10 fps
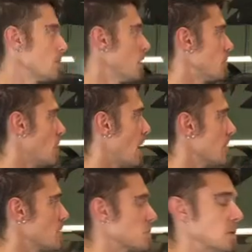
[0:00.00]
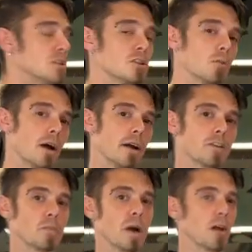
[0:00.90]
If you have your speed too high on
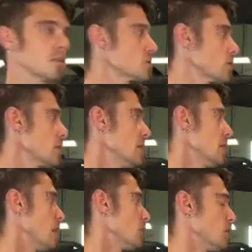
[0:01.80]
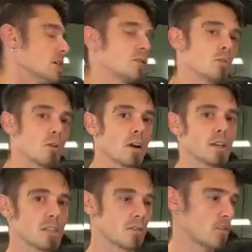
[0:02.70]
your polisher, if you get too
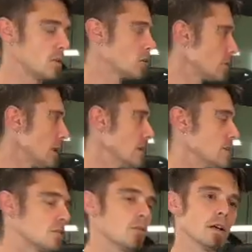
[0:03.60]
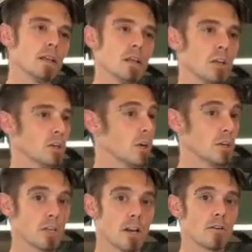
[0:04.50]
aggressive, if you lean into it, you're going
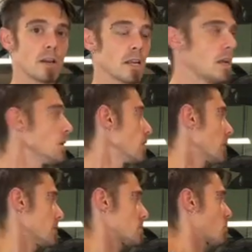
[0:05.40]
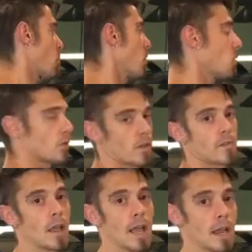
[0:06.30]
to generate heat, you're going to swirl the
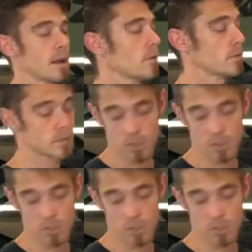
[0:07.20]
living heck out of those.